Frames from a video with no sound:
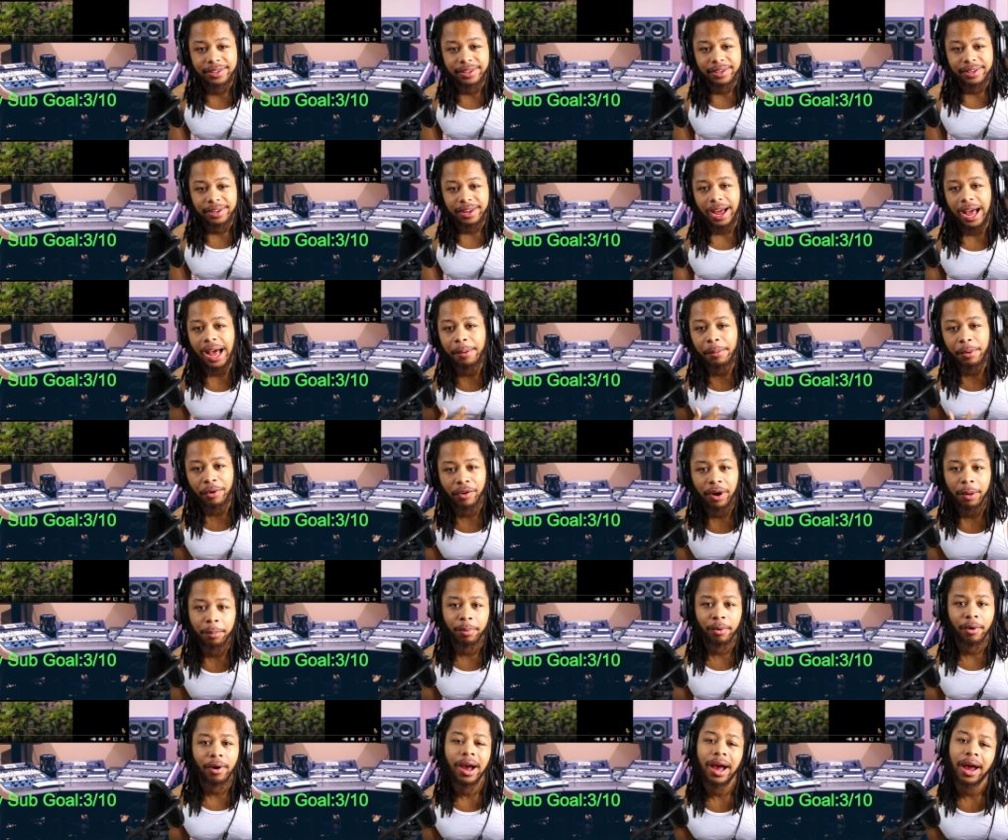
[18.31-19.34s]
I'm a
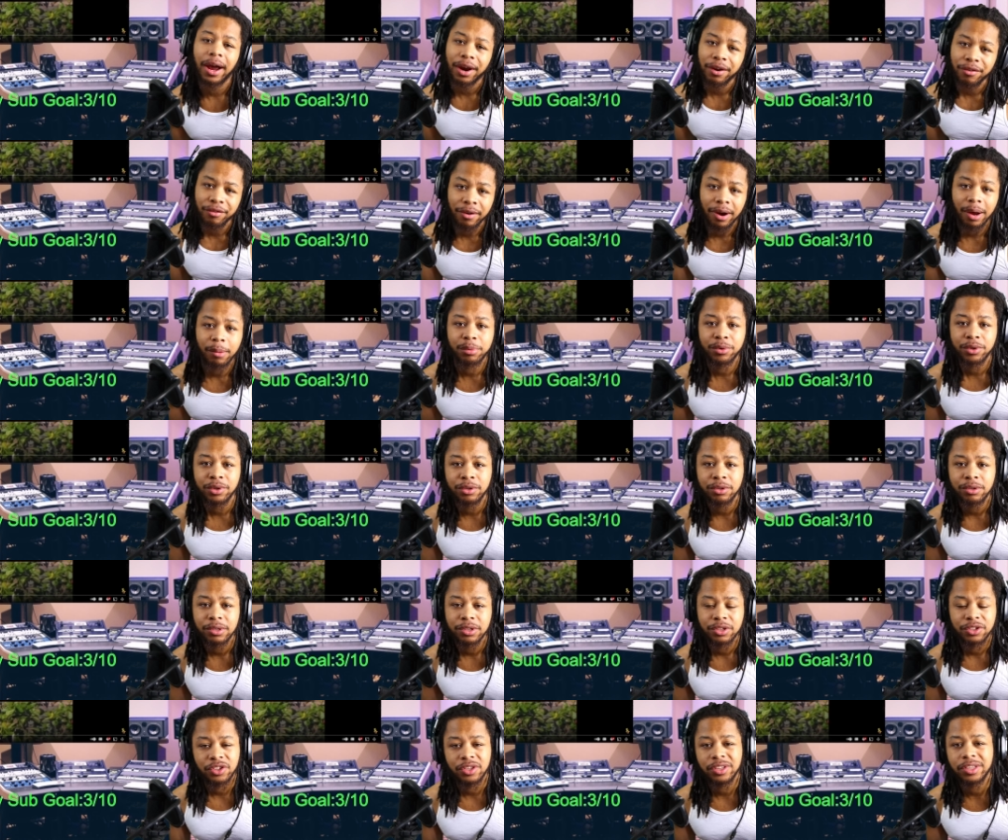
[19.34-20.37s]
rapper, I can rap too,
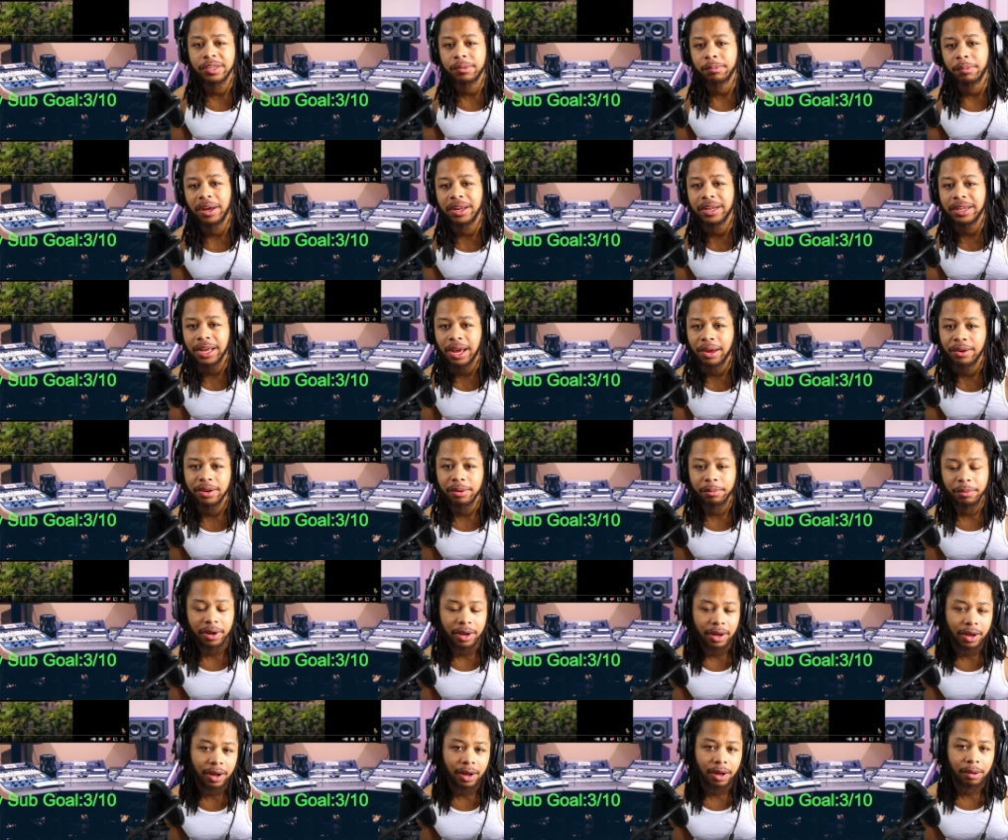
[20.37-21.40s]
so this is my time to make
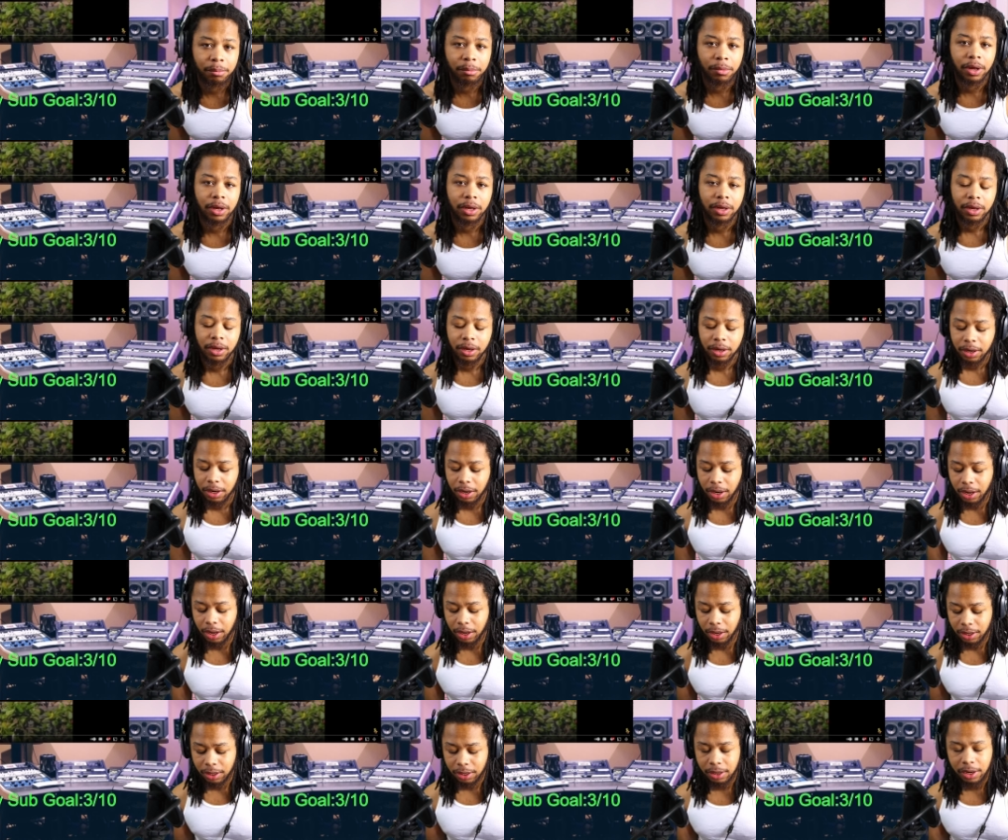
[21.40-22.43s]
a comeback.
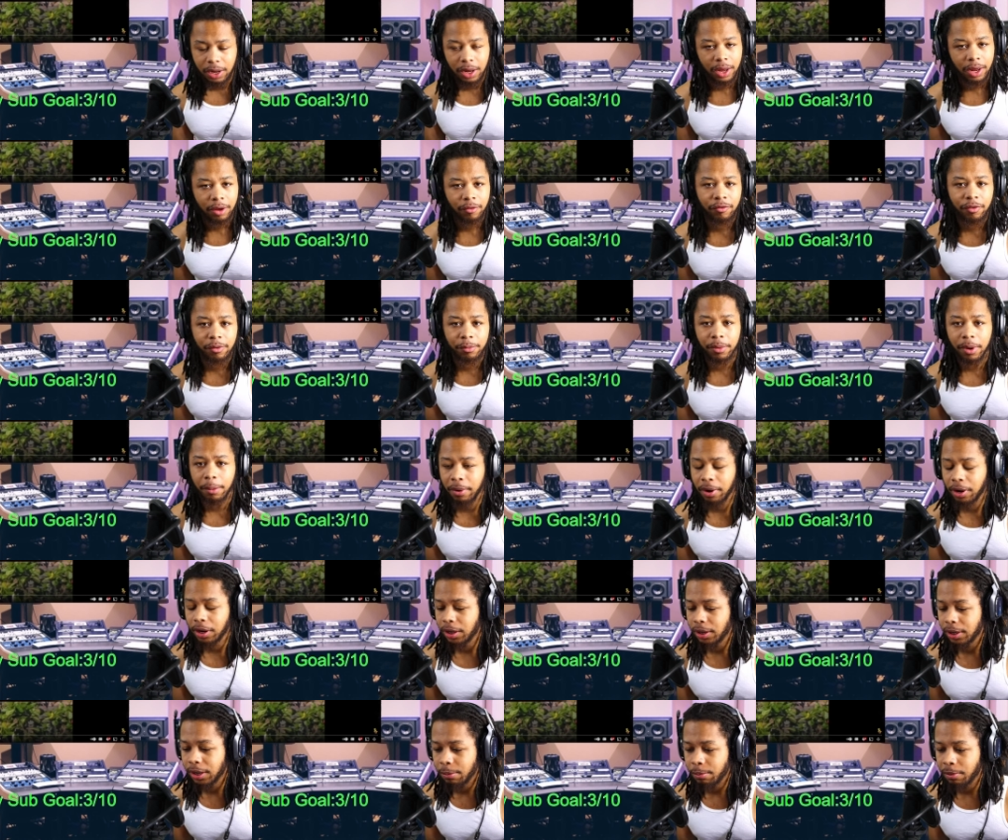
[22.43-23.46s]
Like if,
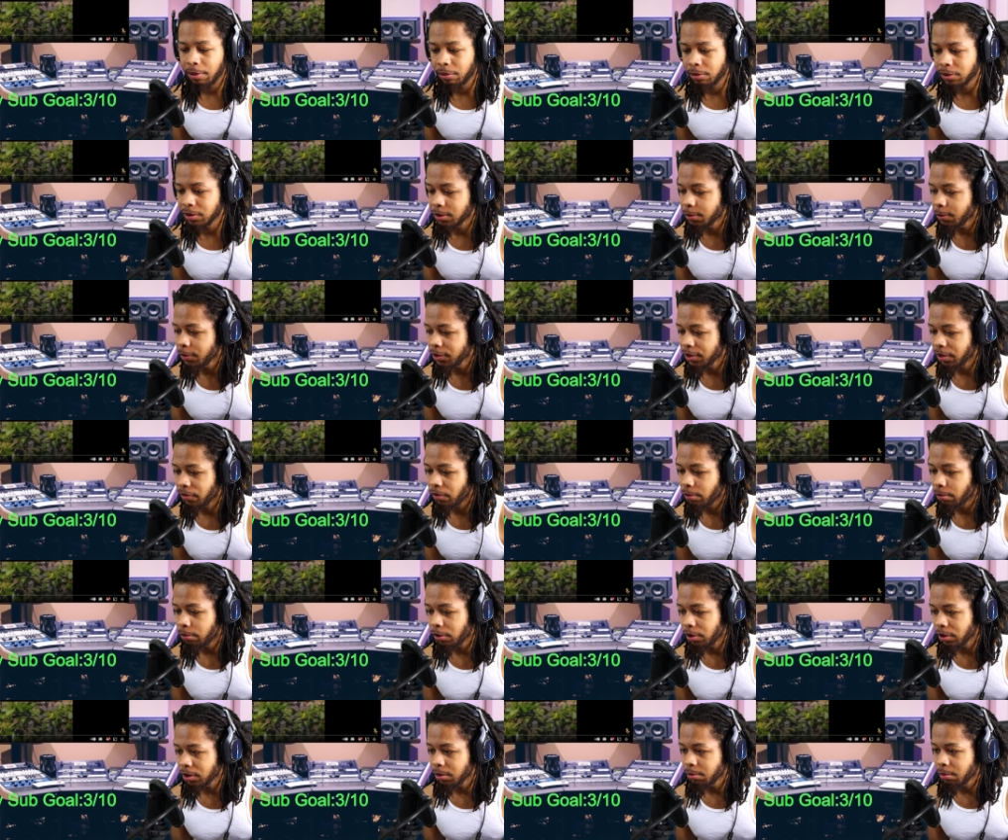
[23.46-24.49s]
apparently Demon was supposed to have a
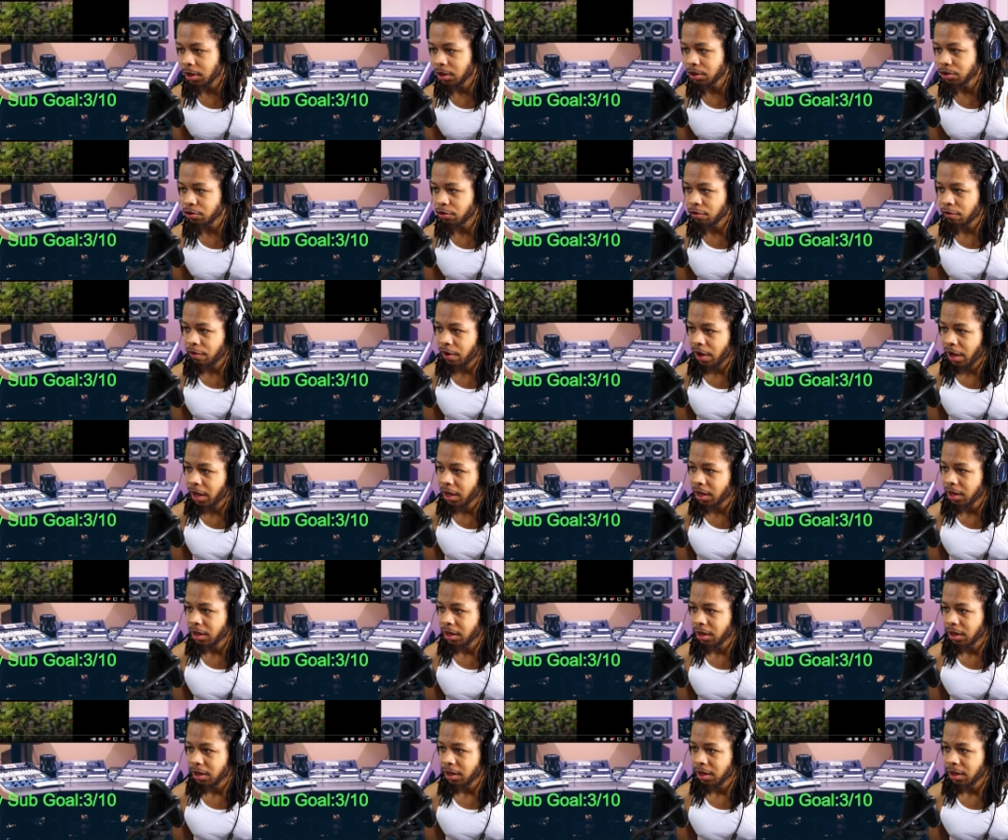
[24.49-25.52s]
boxing match or fight.
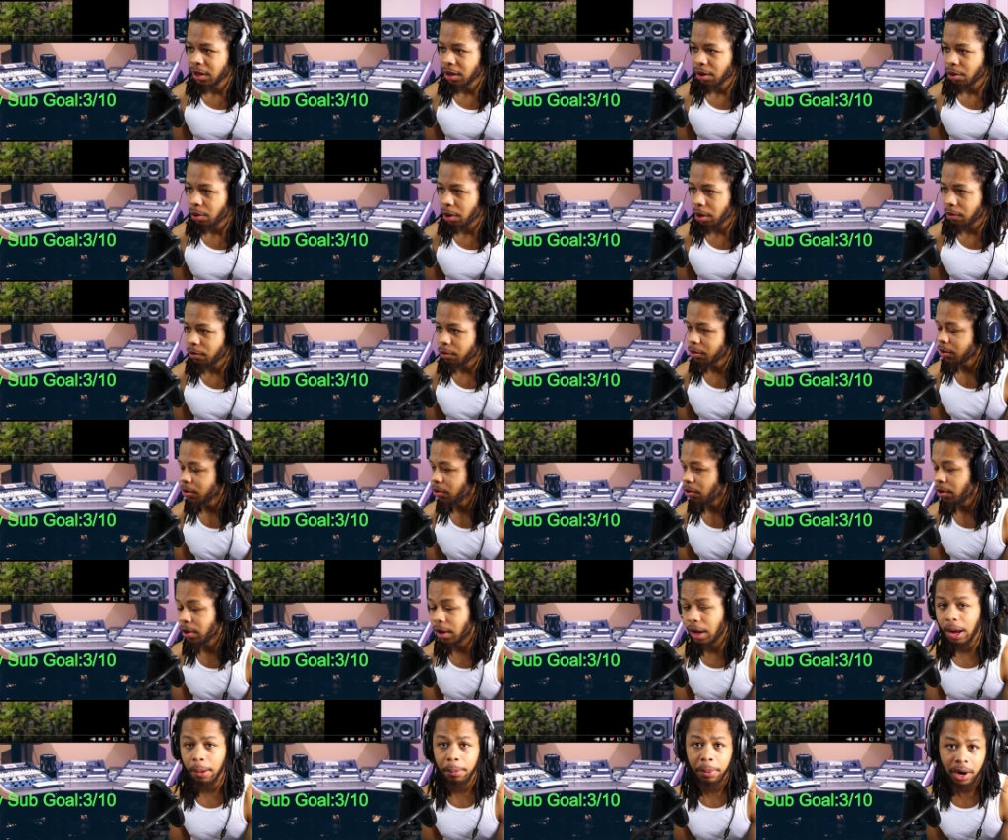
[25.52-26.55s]
Quavo wasn't on
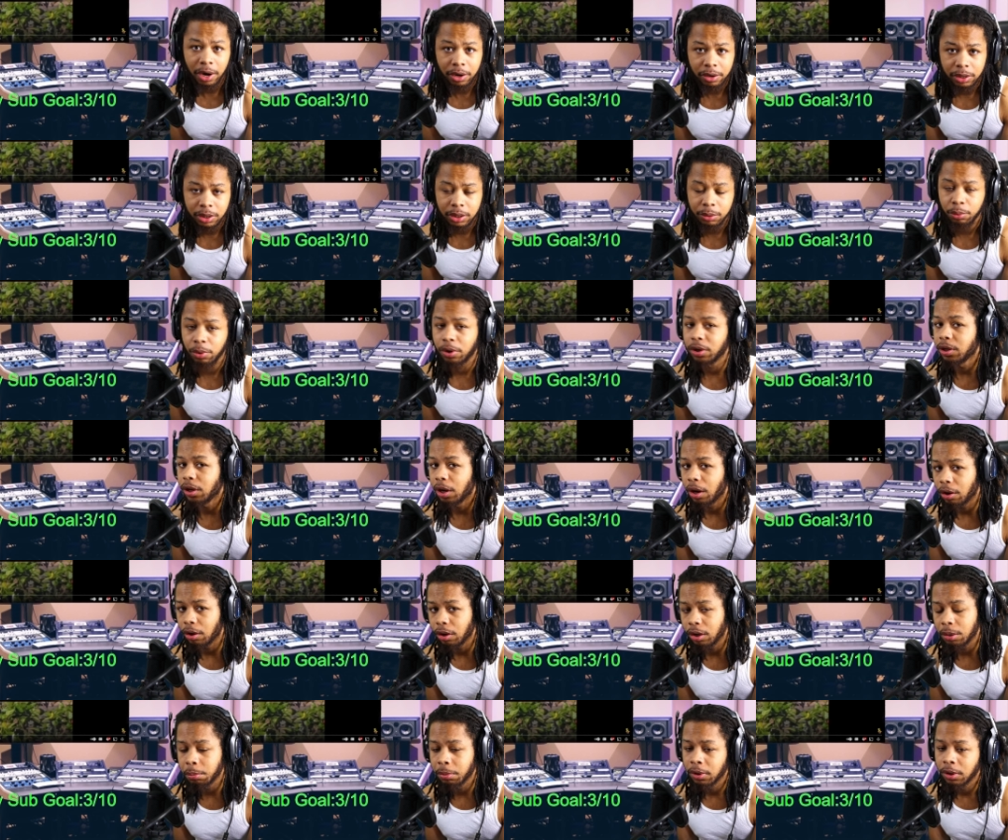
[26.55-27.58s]
it apparently, but to the
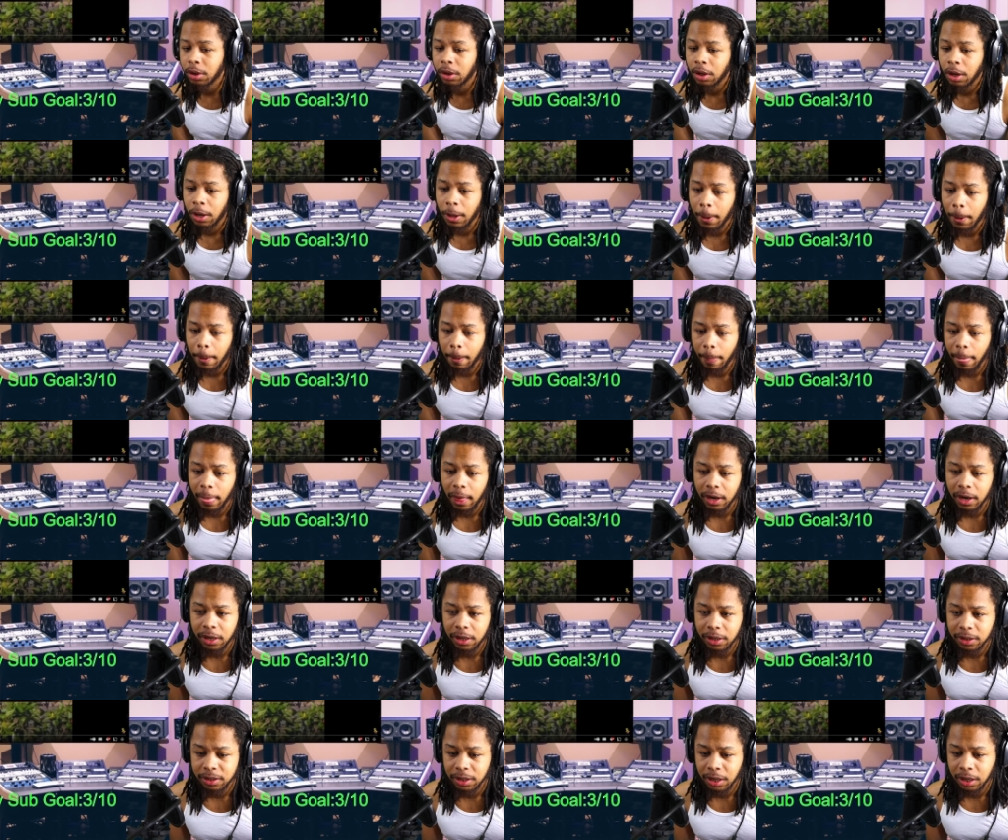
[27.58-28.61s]
club. And
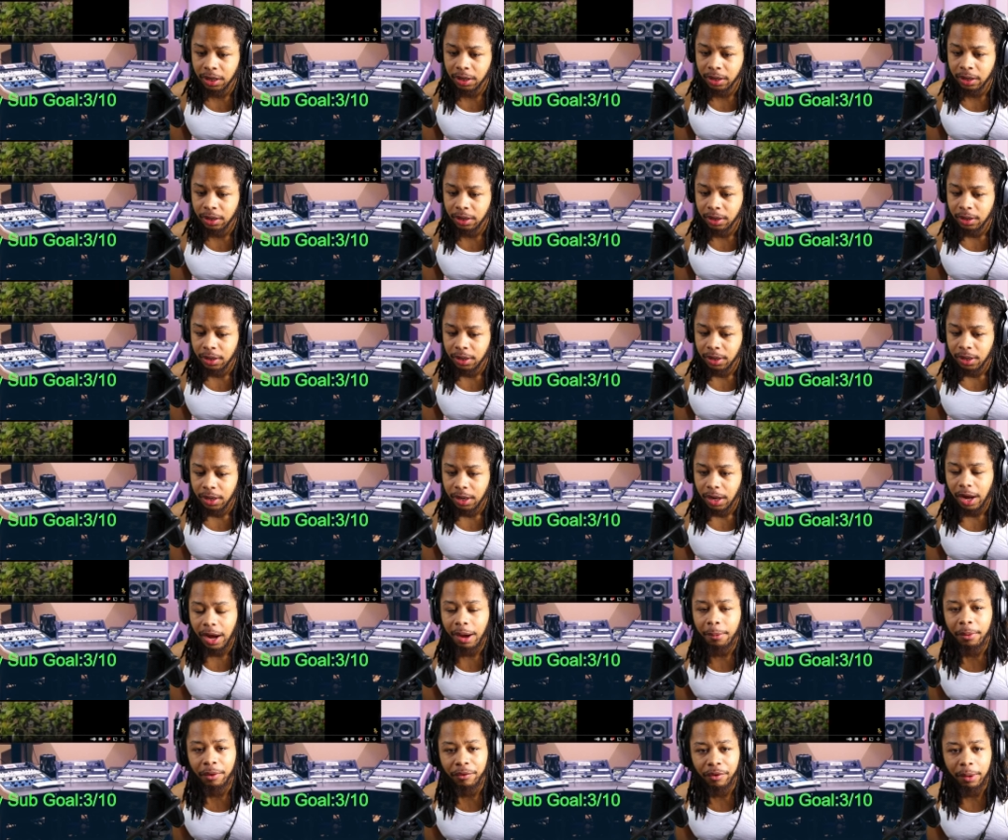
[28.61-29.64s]
he's saying
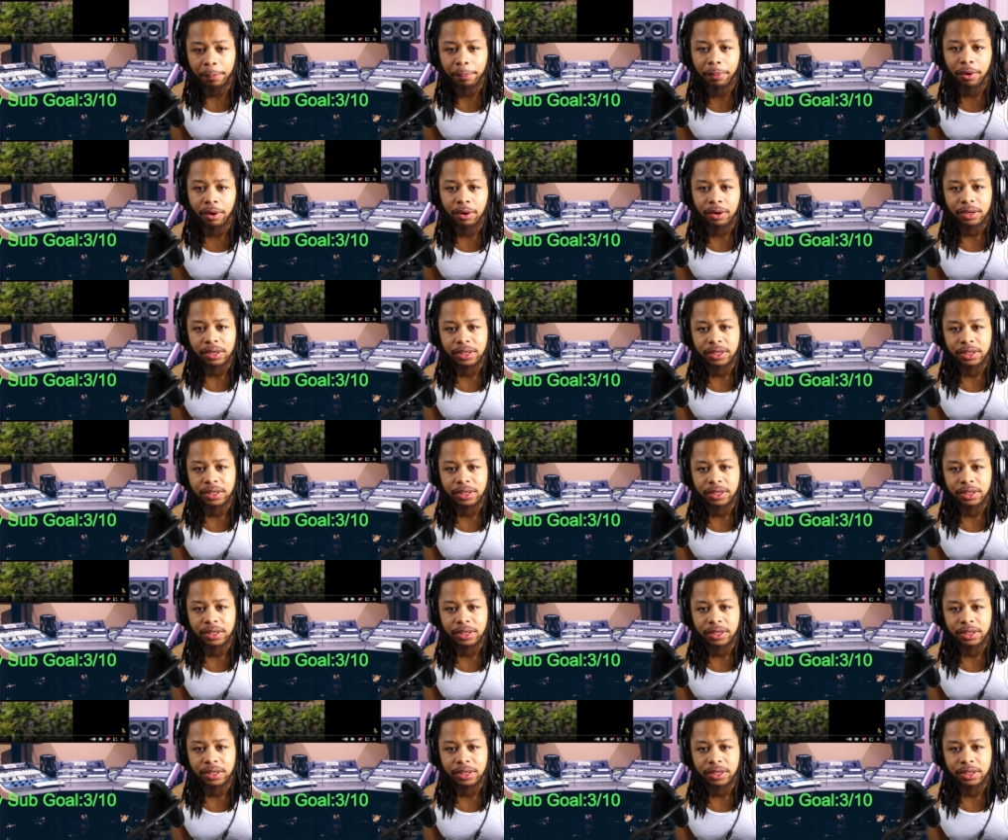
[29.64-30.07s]
I'm a rapper.